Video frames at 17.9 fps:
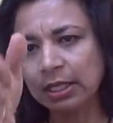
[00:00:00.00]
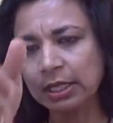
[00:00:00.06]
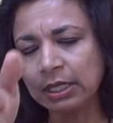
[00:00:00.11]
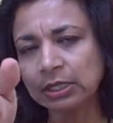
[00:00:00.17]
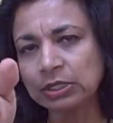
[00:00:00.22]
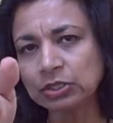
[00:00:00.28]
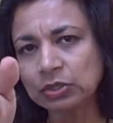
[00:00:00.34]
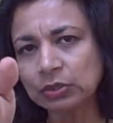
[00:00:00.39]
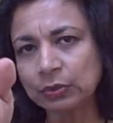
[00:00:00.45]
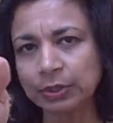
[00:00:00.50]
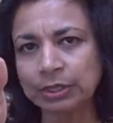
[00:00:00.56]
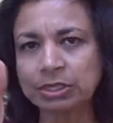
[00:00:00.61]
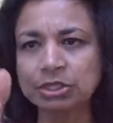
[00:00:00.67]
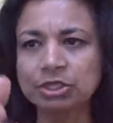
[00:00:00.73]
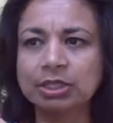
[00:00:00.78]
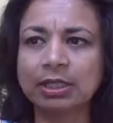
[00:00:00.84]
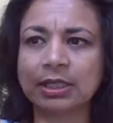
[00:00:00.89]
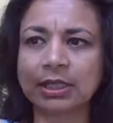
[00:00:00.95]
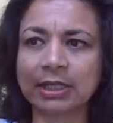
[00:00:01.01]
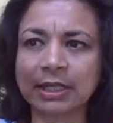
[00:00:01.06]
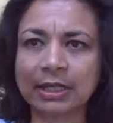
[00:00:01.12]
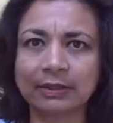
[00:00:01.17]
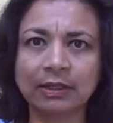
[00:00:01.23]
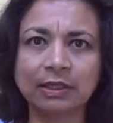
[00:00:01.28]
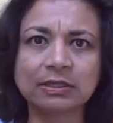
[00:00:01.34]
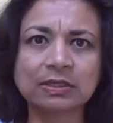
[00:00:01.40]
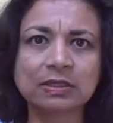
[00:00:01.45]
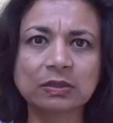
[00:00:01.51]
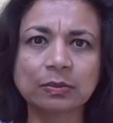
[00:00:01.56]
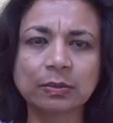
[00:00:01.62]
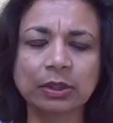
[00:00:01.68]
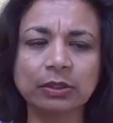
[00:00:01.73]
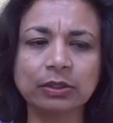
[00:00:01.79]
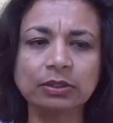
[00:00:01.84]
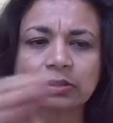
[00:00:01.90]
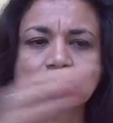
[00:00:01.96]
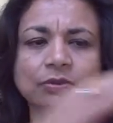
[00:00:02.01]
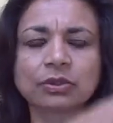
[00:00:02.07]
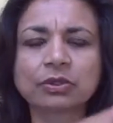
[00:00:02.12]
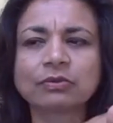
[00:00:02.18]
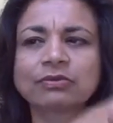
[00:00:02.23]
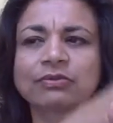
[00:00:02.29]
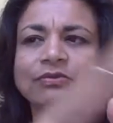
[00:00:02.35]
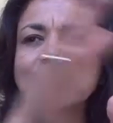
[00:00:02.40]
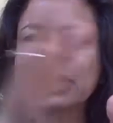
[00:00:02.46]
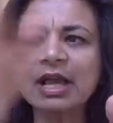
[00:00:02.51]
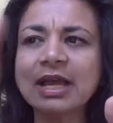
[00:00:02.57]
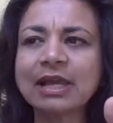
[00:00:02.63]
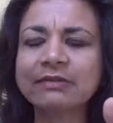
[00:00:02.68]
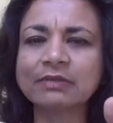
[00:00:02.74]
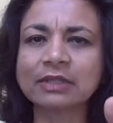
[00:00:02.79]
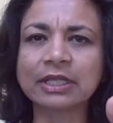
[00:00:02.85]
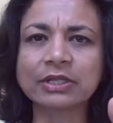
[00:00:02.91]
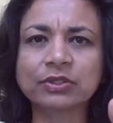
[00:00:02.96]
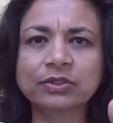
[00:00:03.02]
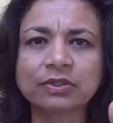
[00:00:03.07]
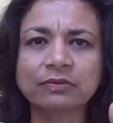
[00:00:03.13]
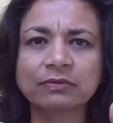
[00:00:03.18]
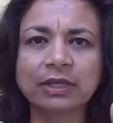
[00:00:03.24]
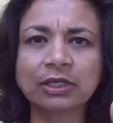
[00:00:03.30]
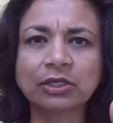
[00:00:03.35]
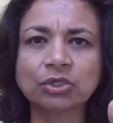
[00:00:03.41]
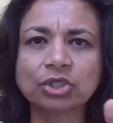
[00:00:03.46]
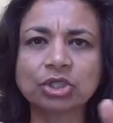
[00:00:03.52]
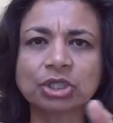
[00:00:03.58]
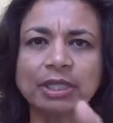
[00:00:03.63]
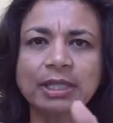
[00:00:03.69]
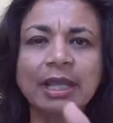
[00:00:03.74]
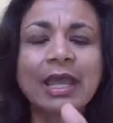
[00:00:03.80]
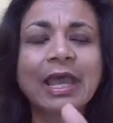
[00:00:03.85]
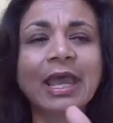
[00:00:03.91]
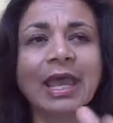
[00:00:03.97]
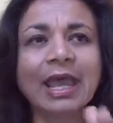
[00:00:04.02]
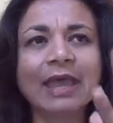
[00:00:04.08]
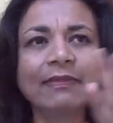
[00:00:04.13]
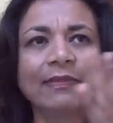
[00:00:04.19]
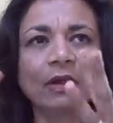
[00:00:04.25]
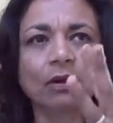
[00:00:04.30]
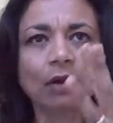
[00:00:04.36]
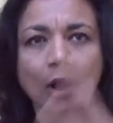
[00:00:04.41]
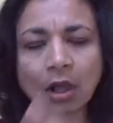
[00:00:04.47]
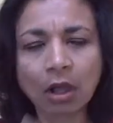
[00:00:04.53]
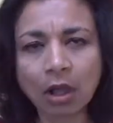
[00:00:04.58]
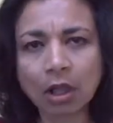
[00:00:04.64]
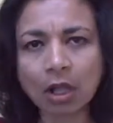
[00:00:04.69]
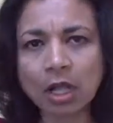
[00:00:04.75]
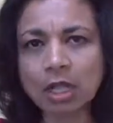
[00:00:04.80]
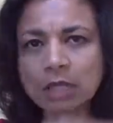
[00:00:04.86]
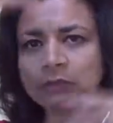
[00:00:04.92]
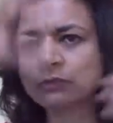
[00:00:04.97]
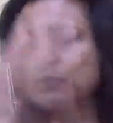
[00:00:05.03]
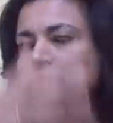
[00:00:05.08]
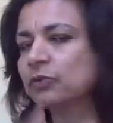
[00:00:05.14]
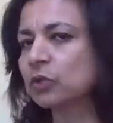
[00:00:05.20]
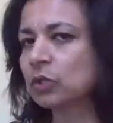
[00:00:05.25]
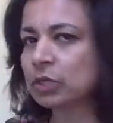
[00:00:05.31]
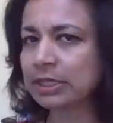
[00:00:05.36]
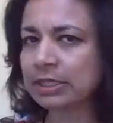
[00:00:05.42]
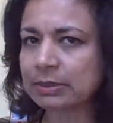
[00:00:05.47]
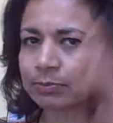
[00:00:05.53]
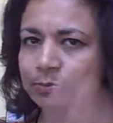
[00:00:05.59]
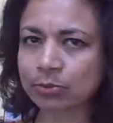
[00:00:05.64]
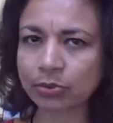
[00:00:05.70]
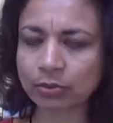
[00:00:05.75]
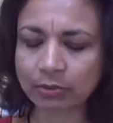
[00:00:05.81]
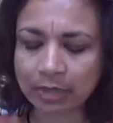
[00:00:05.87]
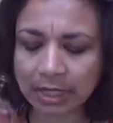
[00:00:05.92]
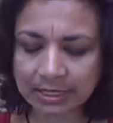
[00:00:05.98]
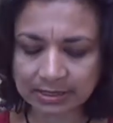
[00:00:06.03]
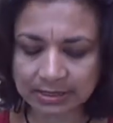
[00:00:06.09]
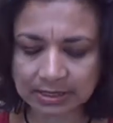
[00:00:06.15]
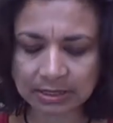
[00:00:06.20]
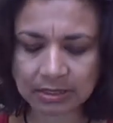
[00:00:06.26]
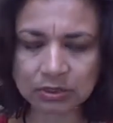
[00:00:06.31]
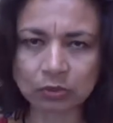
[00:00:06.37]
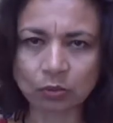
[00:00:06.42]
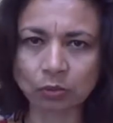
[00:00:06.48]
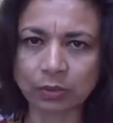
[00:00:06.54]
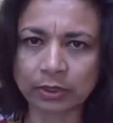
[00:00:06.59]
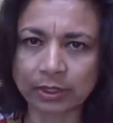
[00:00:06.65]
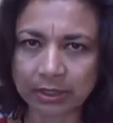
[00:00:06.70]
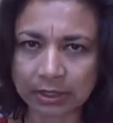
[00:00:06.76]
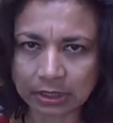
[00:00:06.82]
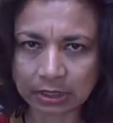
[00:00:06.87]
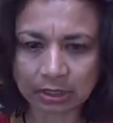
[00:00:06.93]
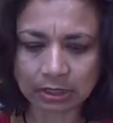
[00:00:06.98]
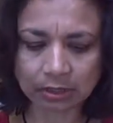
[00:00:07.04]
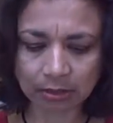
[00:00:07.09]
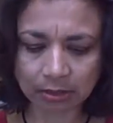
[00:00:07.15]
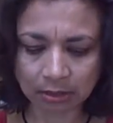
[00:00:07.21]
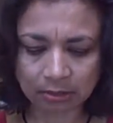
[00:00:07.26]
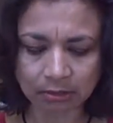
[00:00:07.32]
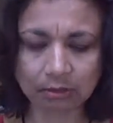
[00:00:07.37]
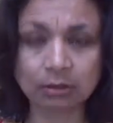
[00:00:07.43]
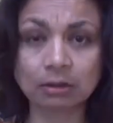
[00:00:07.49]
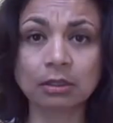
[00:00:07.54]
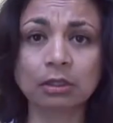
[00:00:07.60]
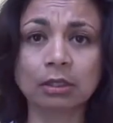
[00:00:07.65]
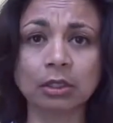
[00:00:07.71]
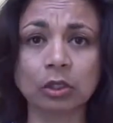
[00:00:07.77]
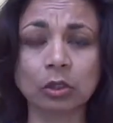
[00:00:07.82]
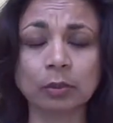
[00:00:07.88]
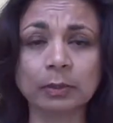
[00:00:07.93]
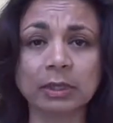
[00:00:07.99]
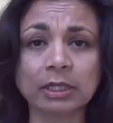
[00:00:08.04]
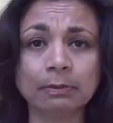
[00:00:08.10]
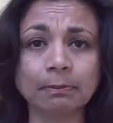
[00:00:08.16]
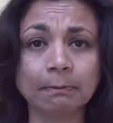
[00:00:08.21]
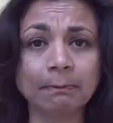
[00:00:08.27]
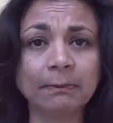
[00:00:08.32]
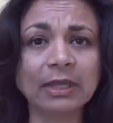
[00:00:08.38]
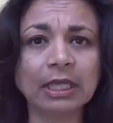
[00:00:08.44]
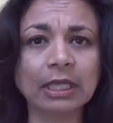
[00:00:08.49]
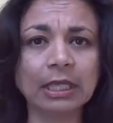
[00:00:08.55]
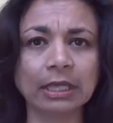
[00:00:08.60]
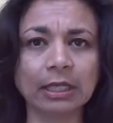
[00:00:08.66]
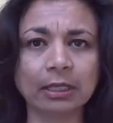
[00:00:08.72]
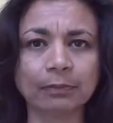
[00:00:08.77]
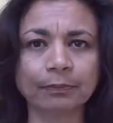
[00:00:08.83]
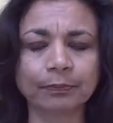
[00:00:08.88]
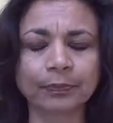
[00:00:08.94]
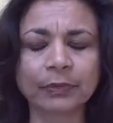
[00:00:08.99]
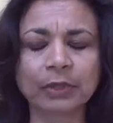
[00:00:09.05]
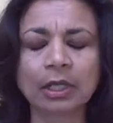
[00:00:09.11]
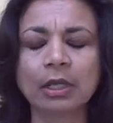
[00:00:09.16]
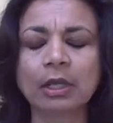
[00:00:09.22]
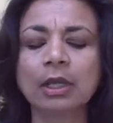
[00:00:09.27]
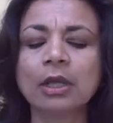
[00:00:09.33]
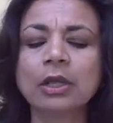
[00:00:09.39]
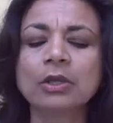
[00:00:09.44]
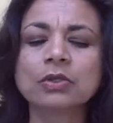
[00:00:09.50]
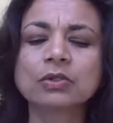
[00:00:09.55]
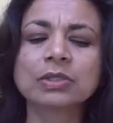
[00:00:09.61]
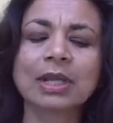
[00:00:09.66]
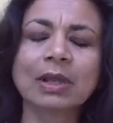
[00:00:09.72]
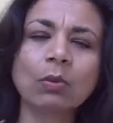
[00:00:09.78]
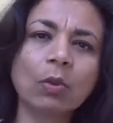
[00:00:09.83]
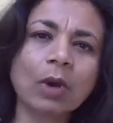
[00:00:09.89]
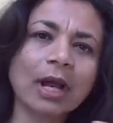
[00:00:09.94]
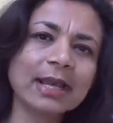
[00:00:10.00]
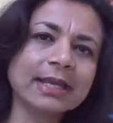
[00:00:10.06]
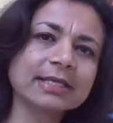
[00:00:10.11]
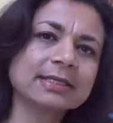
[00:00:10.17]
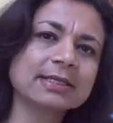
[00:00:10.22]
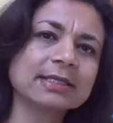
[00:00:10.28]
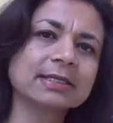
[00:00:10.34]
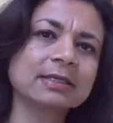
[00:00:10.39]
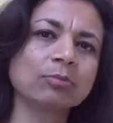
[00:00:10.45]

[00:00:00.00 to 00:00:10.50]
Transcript: intuition, and then spirit. So there are 5 layers of energy, and they're all fully present within the human being. So now why is this